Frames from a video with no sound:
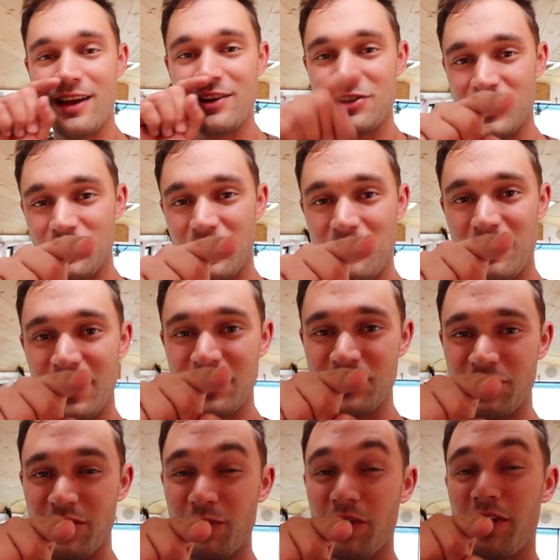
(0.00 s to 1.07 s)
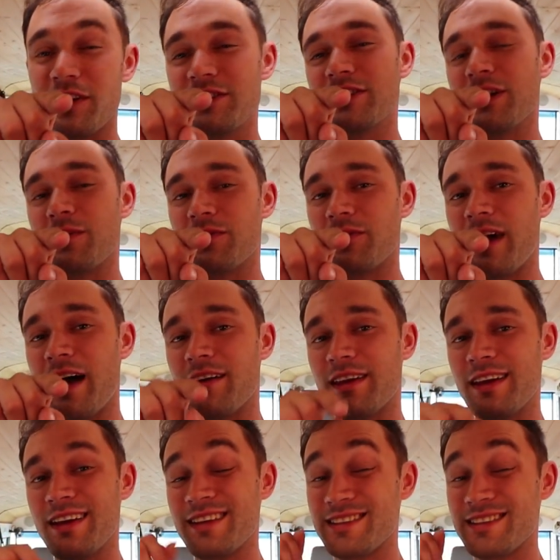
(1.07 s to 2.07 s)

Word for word: Just wanna make sure that we all stick with reality.